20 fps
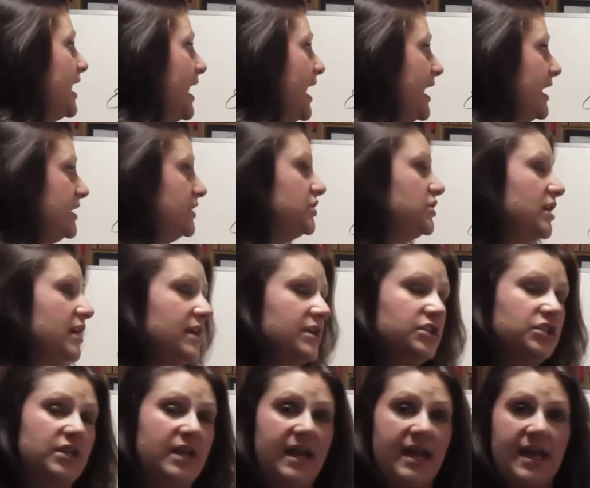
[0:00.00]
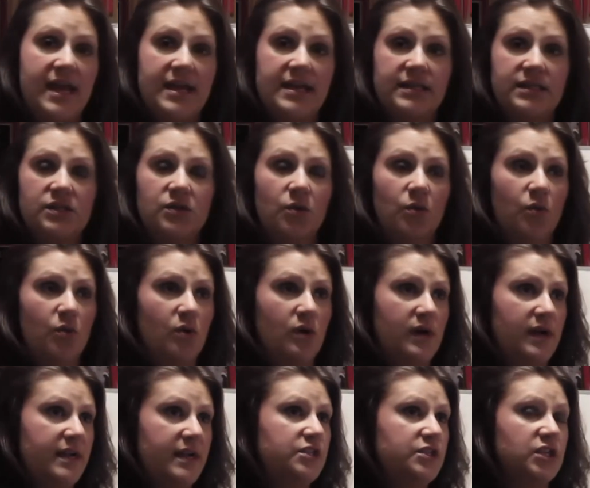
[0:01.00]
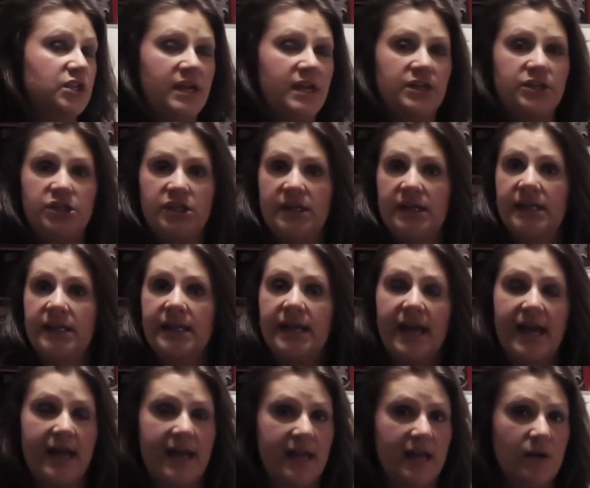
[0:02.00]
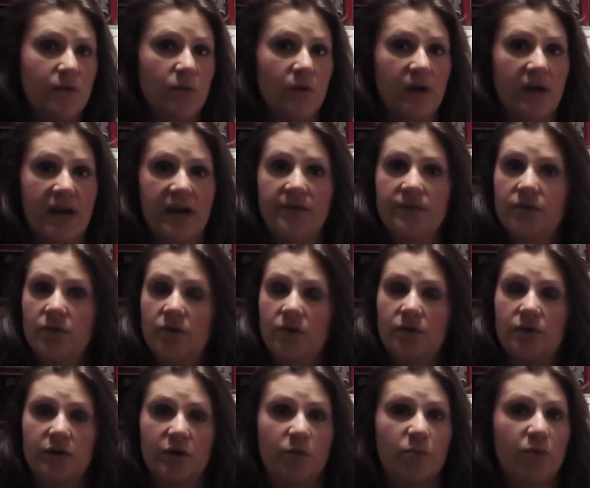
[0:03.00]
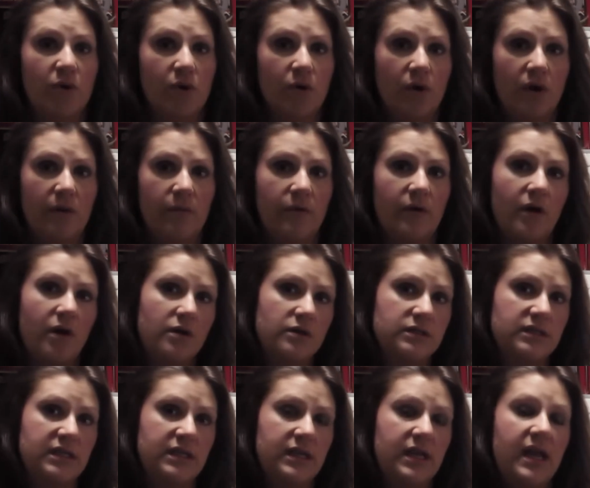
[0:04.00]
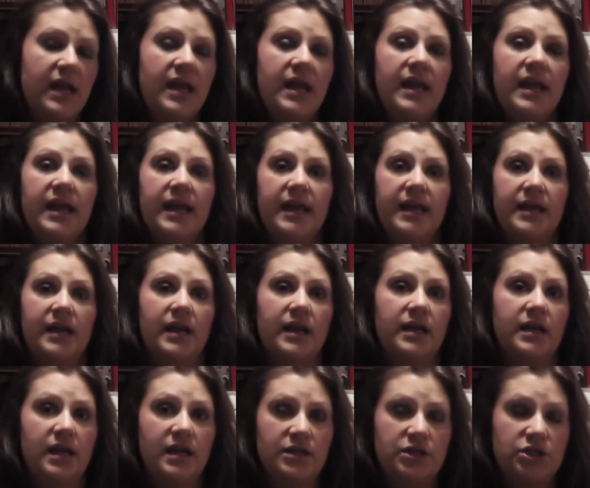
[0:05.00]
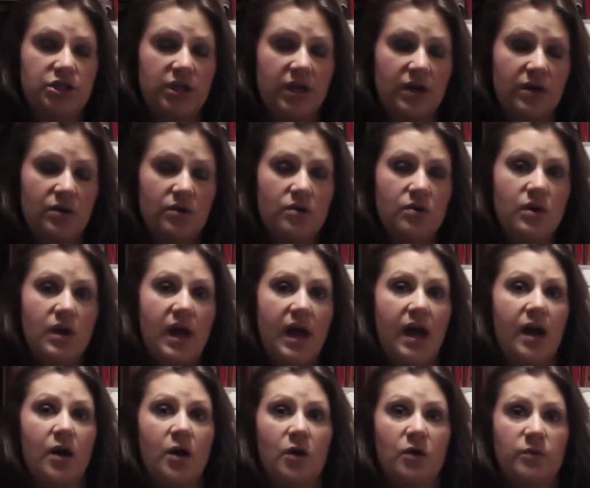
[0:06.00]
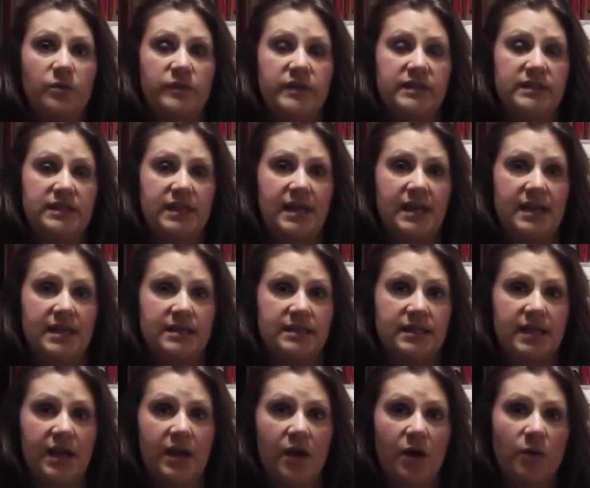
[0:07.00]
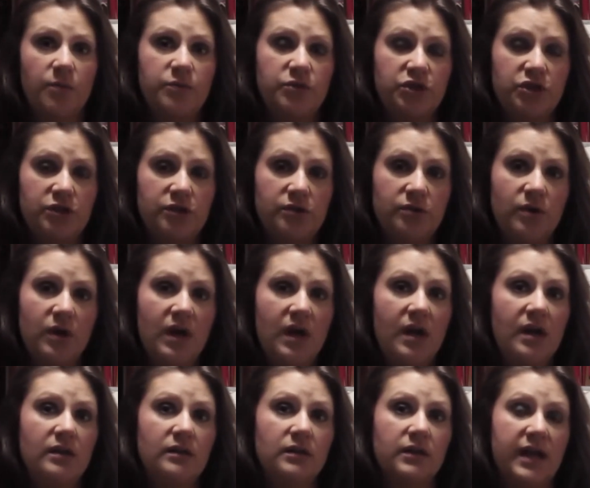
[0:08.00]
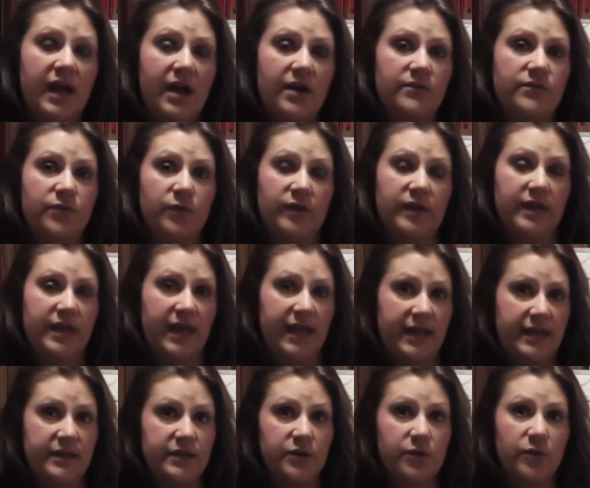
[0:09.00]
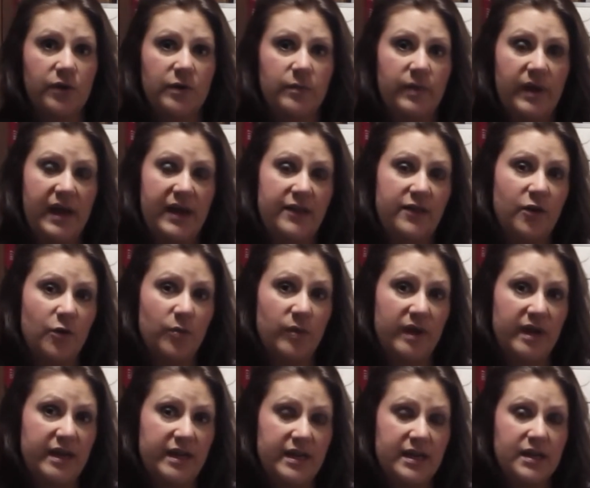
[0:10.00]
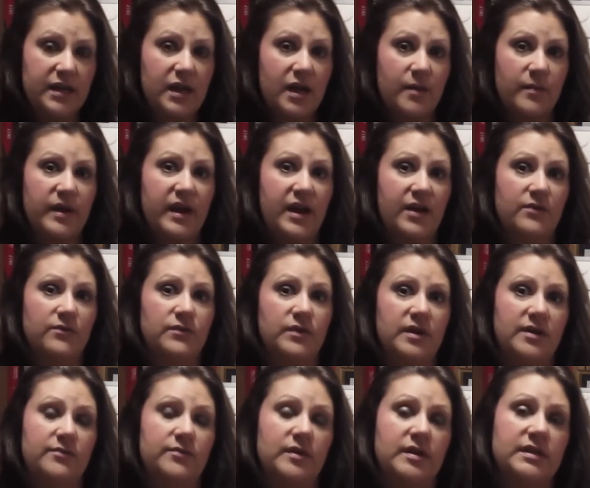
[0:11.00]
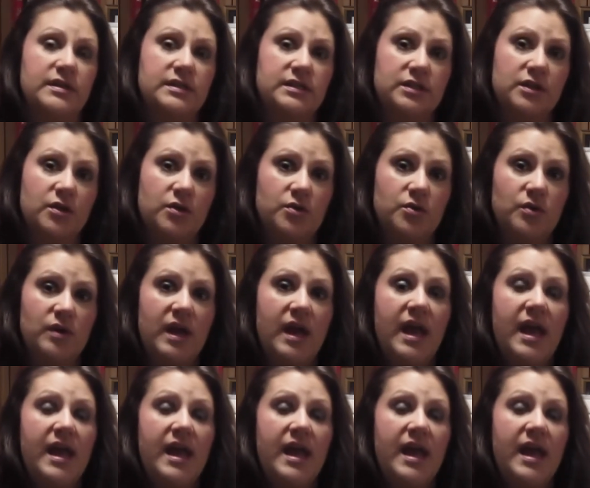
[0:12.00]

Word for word: HHS or HHNK, whatever your program calls it. In a nutshell, I hope this has helped you. Look out for the Endocrine Pathopedia coming out very, very soon.